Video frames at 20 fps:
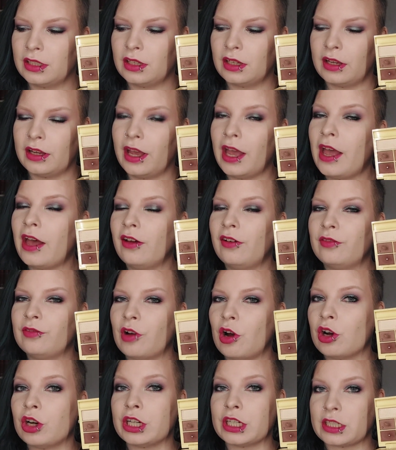I have a
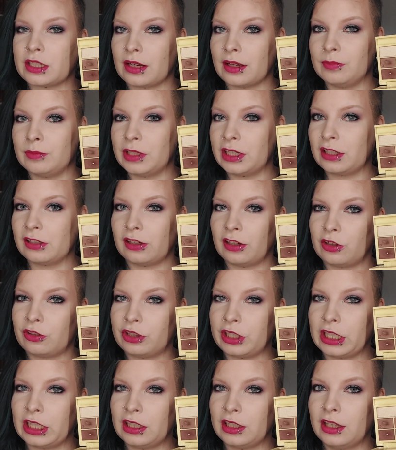hard time
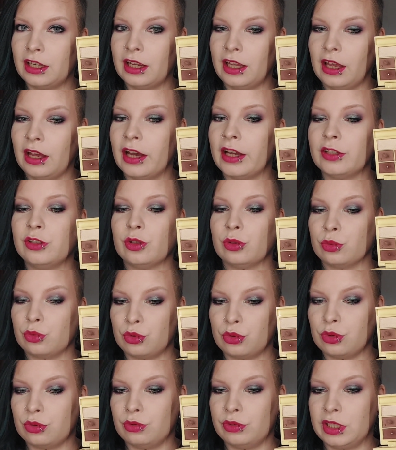decluttering. I don't
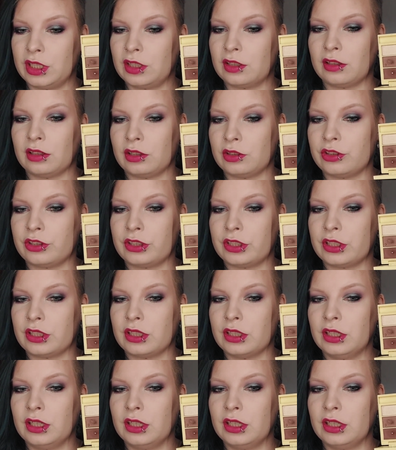do declutters.